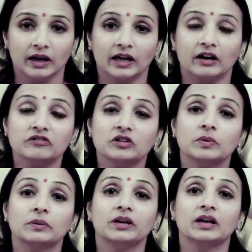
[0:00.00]
and after the
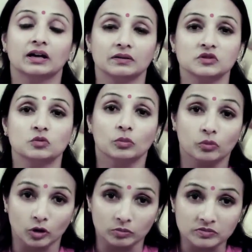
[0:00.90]
baby comes, what
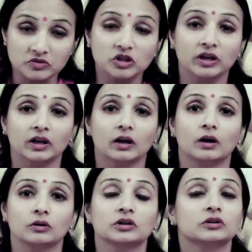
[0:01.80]
problems she can
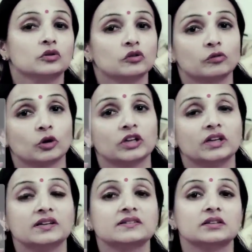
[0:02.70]
encounter in those 40
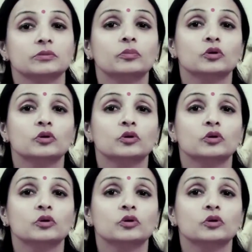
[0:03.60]
days in the